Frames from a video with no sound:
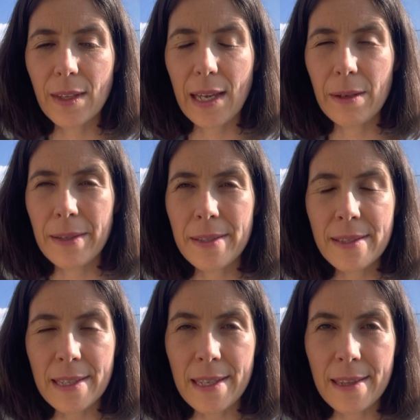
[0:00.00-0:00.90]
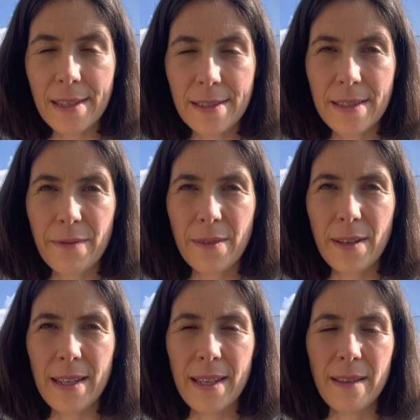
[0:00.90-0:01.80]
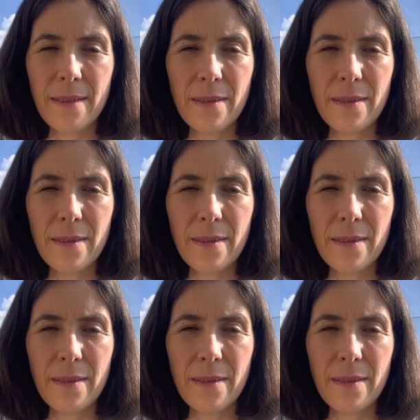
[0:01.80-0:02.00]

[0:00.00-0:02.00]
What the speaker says: how you see things differently.